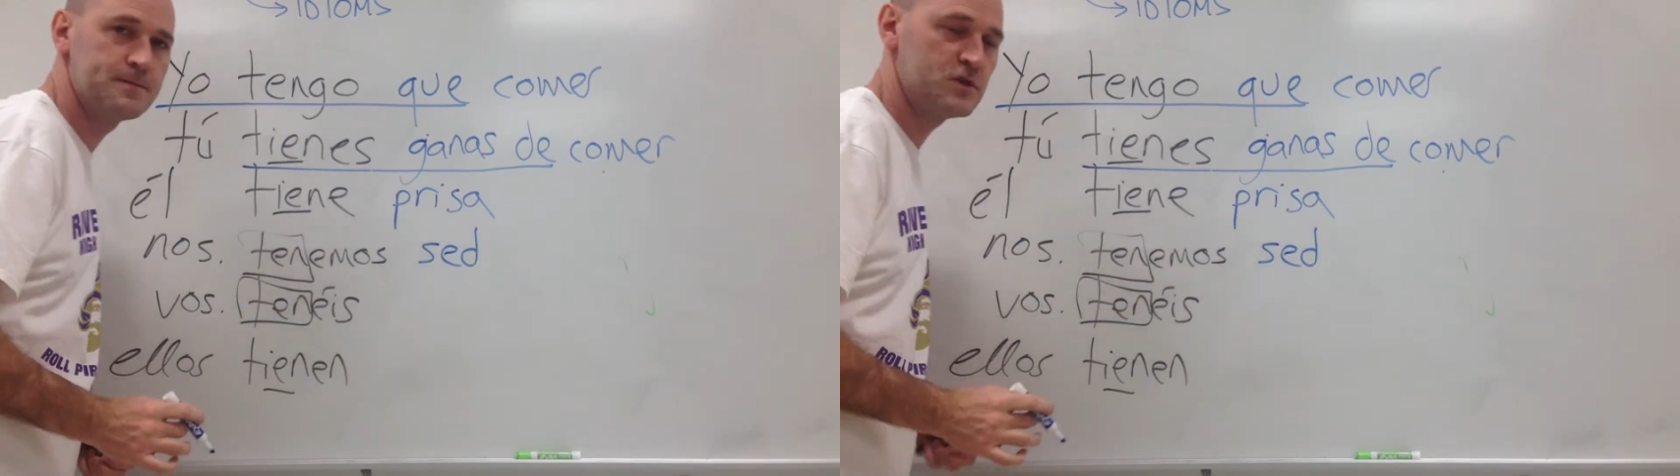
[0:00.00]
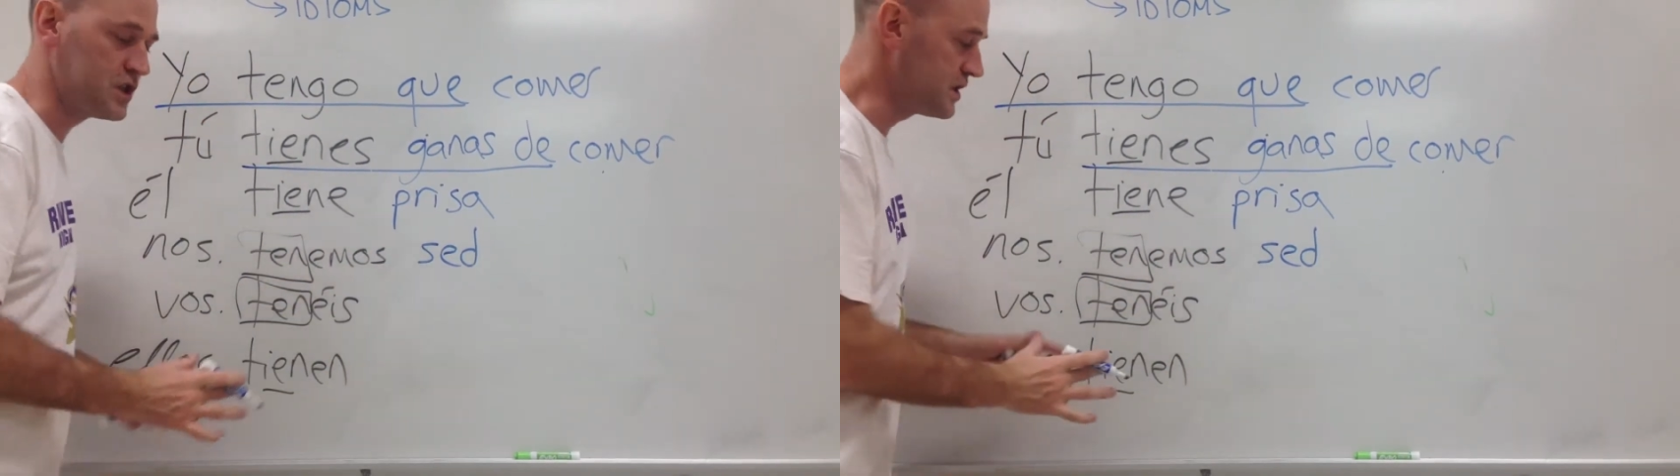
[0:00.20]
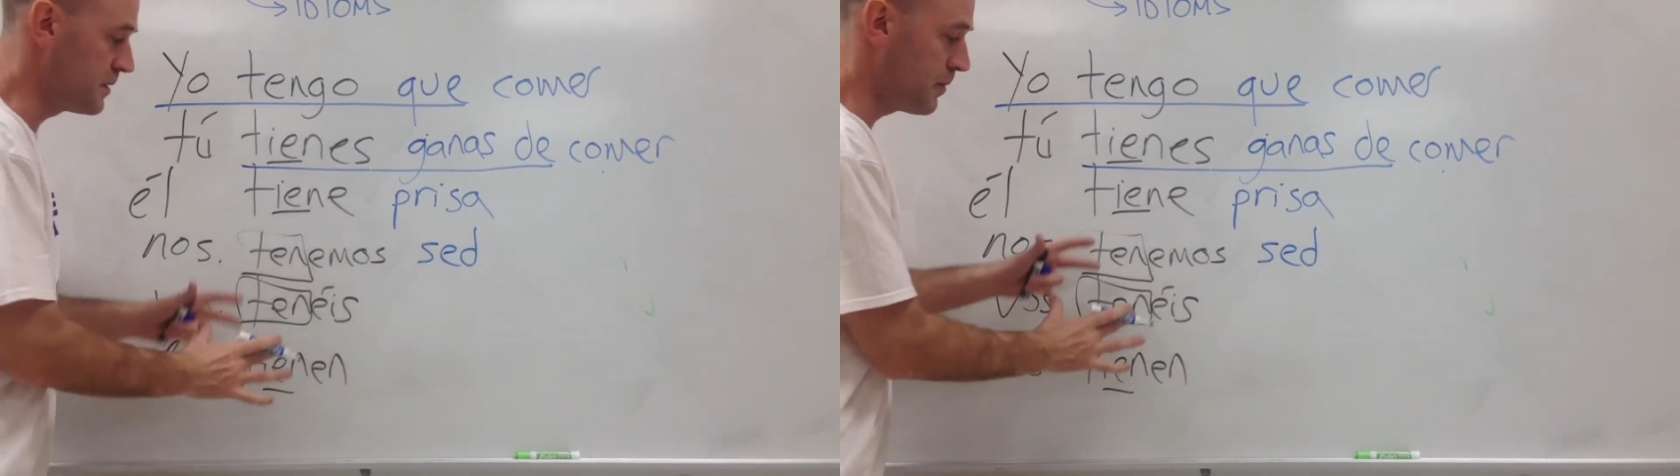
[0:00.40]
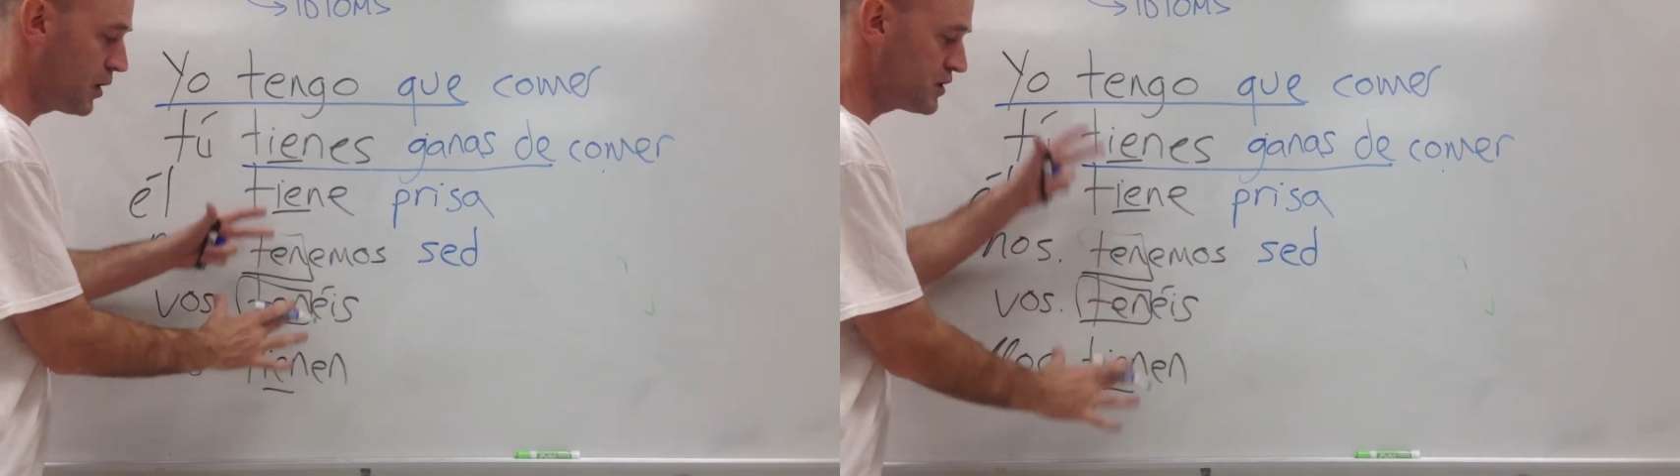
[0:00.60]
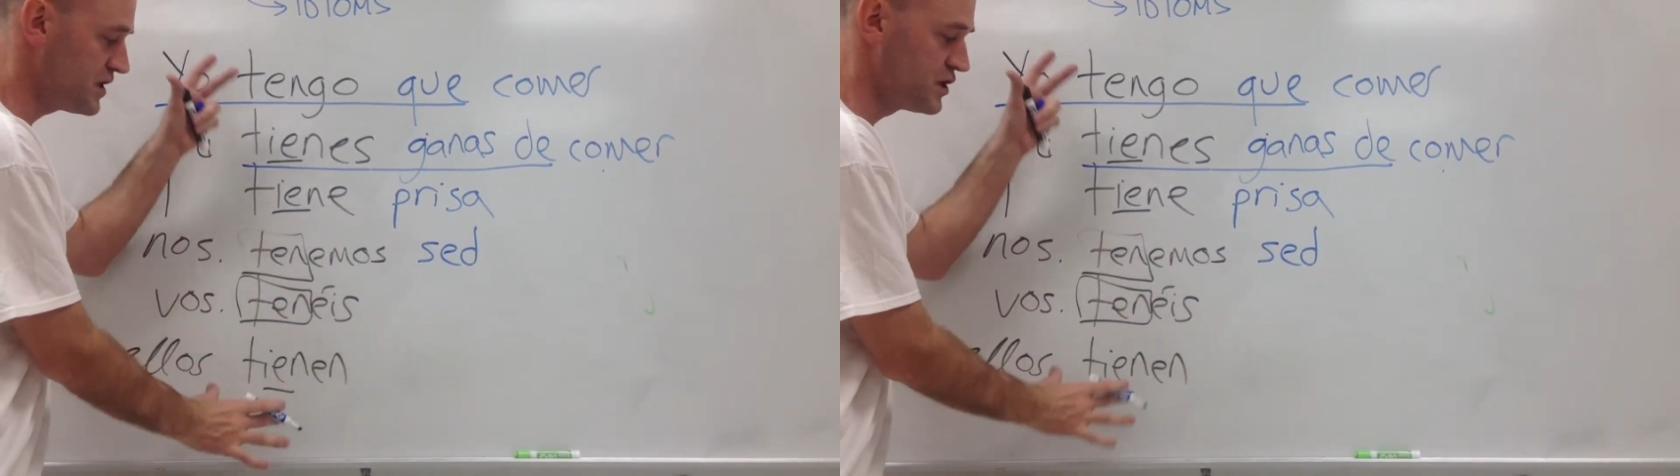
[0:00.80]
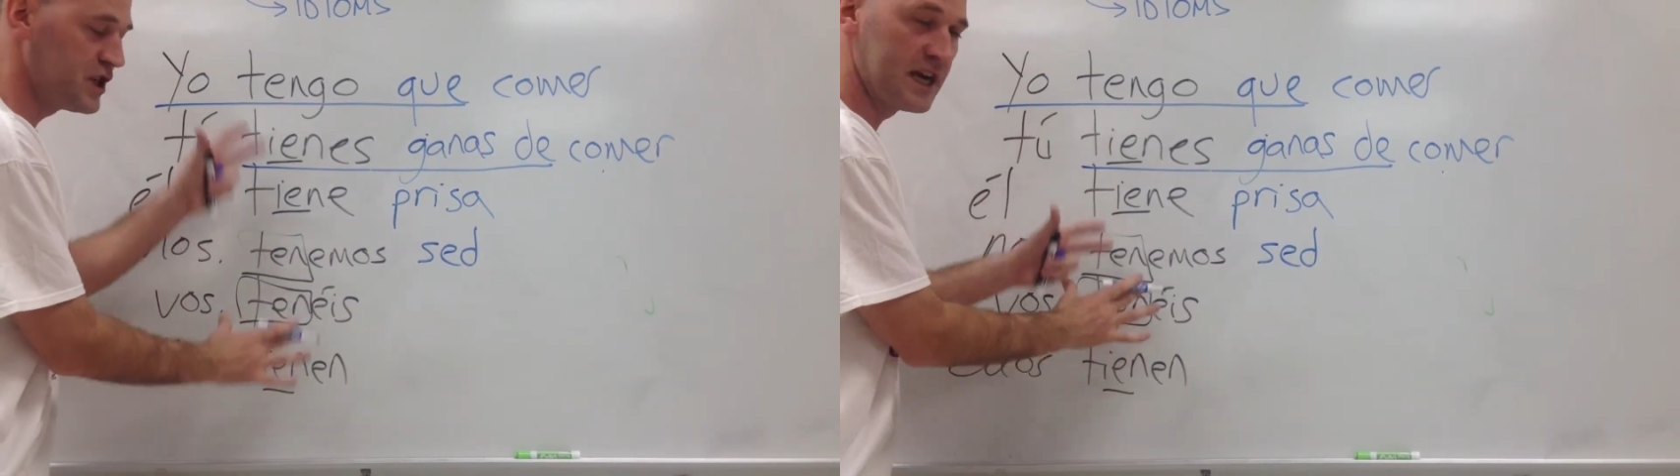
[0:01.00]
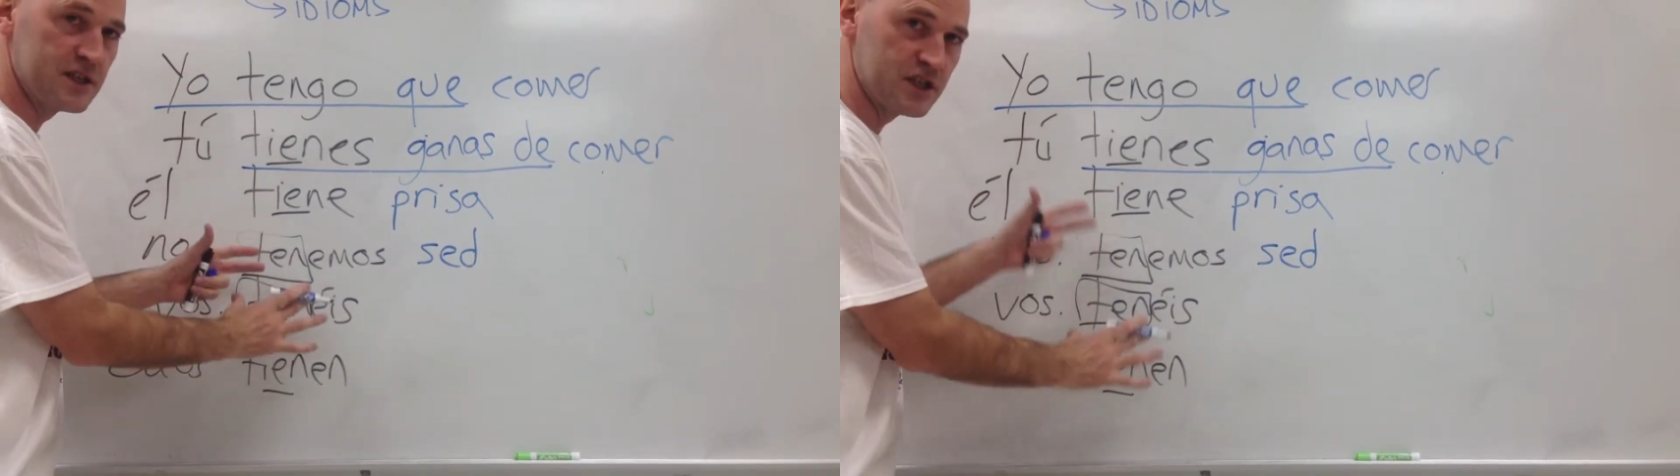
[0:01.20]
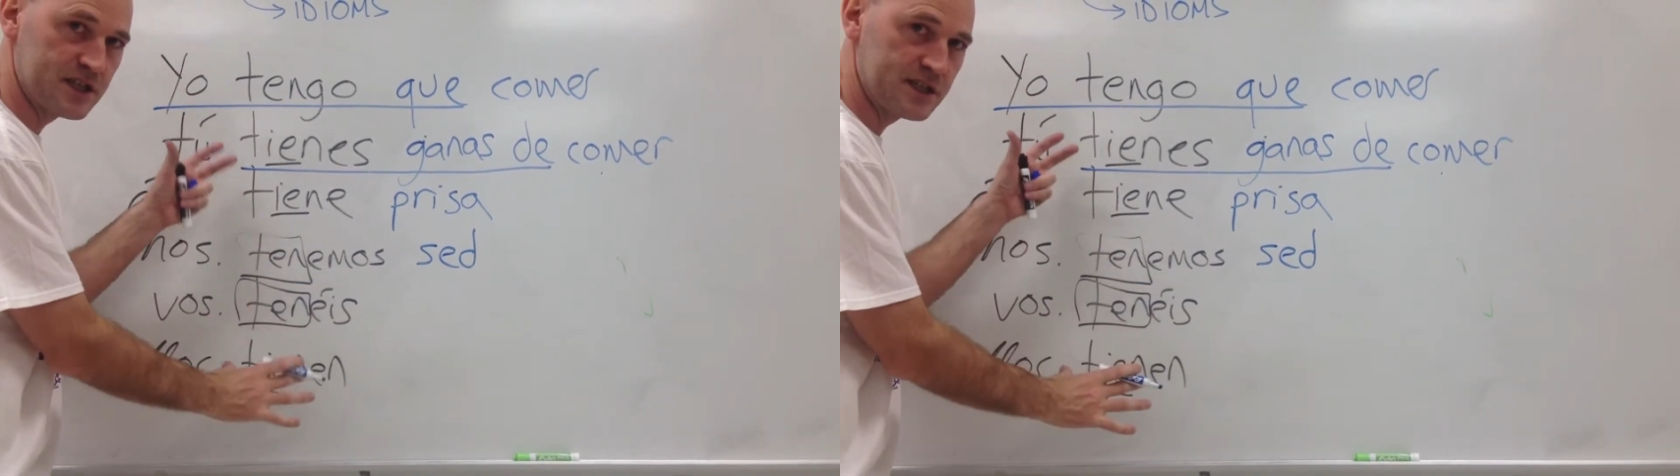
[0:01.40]
Just the person
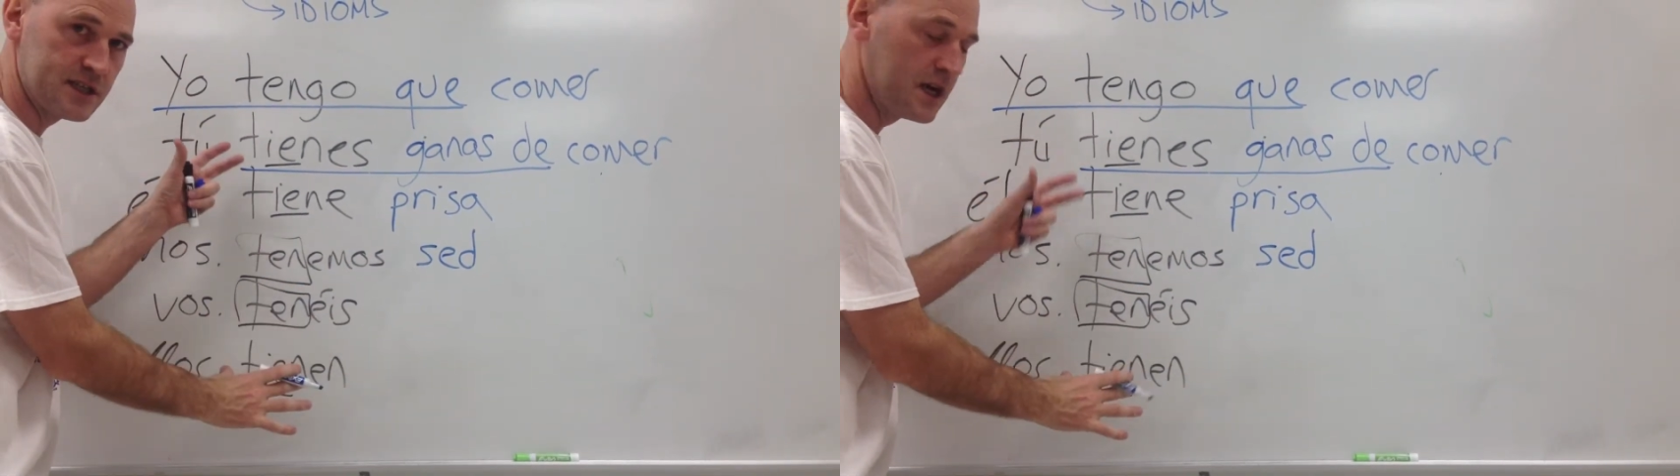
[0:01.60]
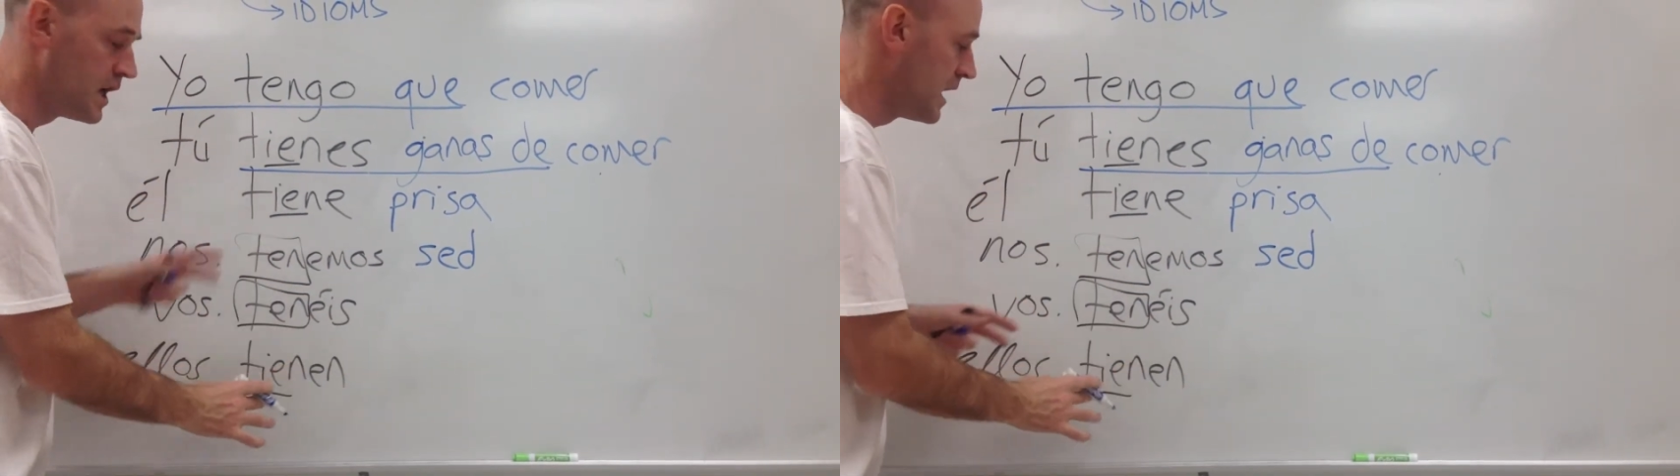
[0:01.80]
changes.